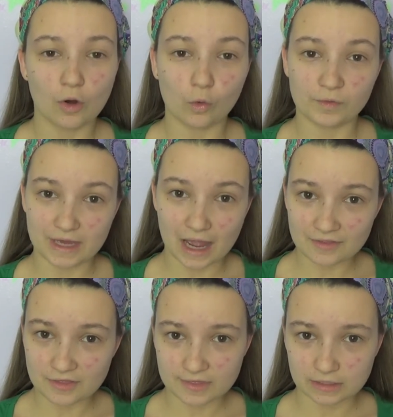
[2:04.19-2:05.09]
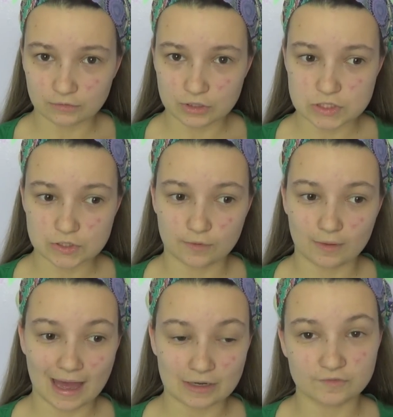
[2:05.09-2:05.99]
Or the other thing you can do,
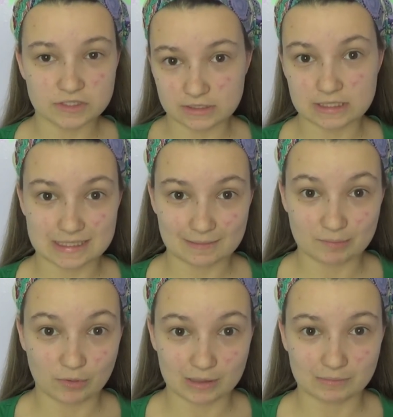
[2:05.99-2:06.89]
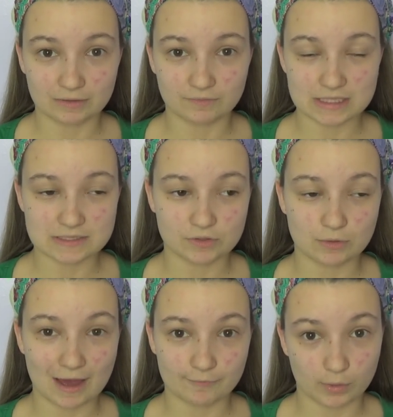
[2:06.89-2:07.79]
and obviously you need to set your pocket money for this if you
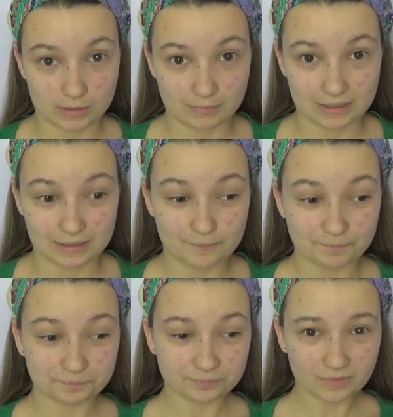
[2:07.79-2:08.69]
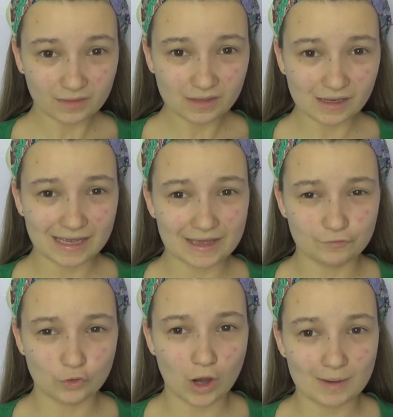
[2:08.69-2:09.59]
have pocket money.
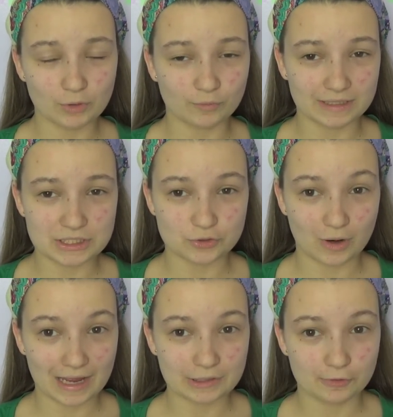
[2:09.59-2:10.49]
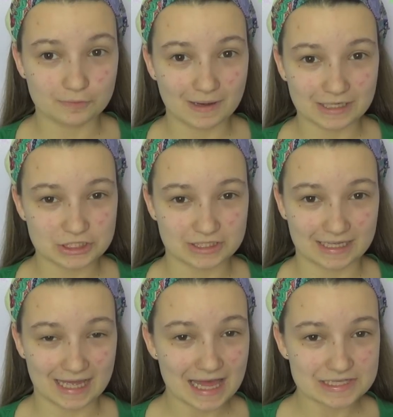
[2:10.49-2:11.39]
If not, I'm not really sure how you would manage to
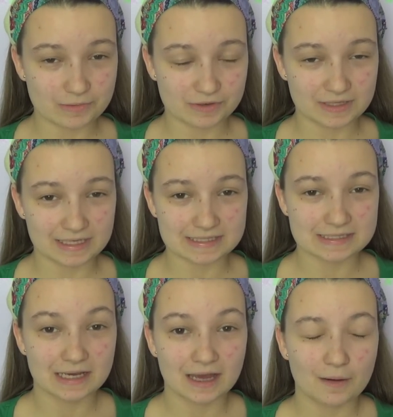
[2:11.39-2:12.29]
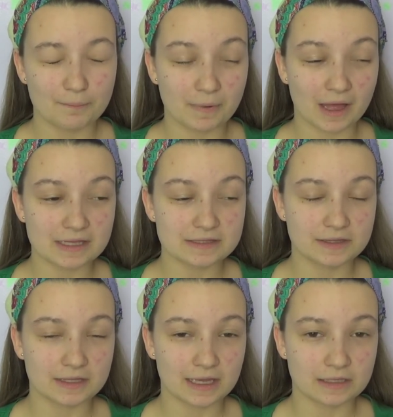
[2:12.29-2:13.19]
get your hands on one of these.
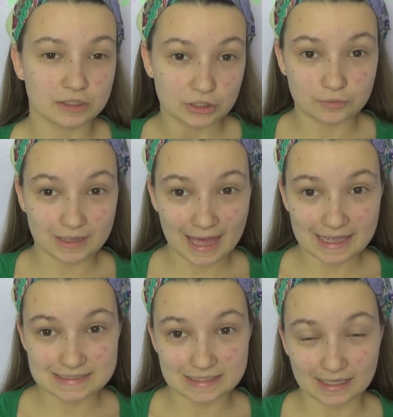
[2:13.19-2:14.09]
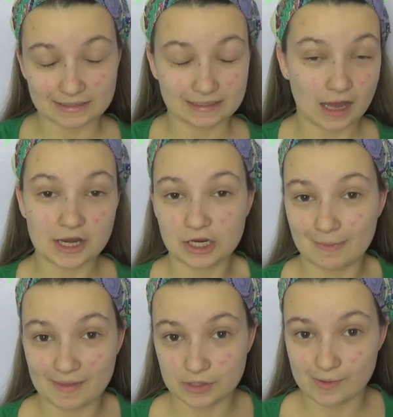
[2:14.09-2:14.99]
But in the UK, certainly, I don't know
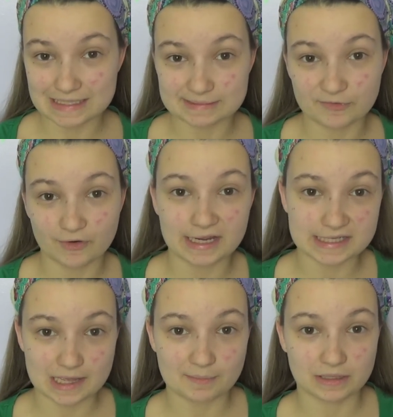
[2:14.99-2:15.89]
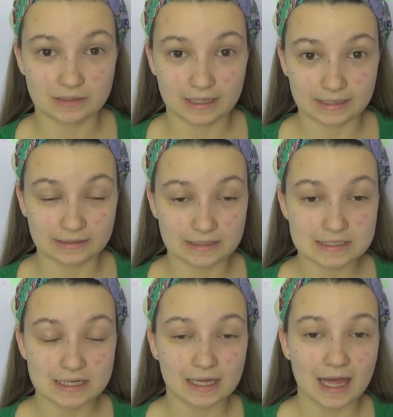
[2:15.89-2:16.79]
about the US, I'm afraid, because I'm in England.